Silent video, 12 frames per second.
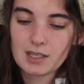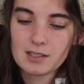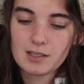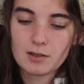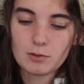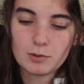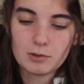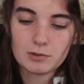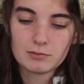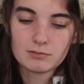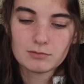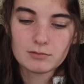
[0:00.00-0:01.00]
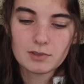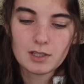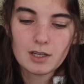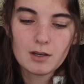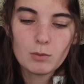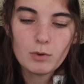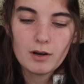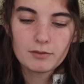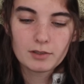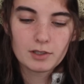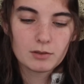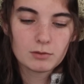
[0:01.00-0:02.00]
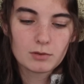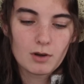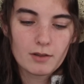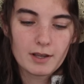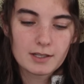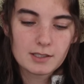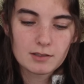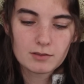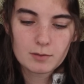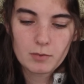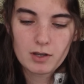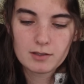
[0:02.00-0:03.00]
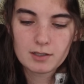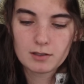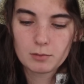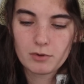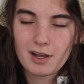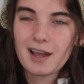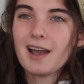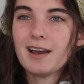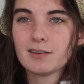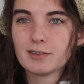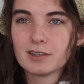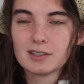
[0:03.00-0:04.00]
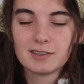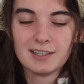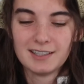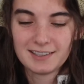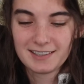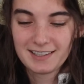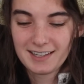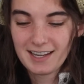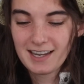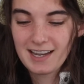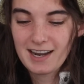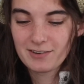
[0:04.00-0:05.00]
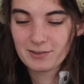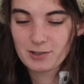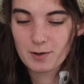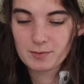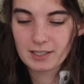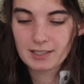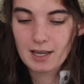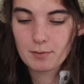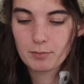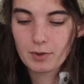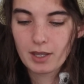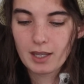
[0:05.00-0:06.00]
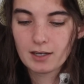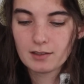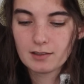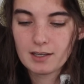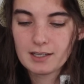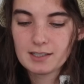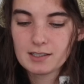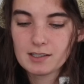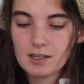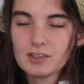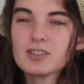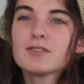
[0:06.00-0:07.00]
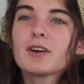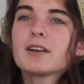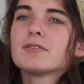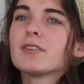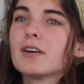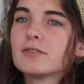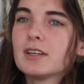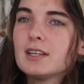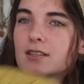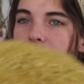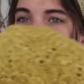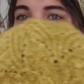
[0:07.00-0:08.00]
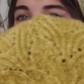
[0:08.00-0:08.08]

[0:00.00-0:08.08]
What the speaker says: single, whatever you call that, single spun, single ply, I don't know. I don't know terms like that, but it's just very fluffy, and so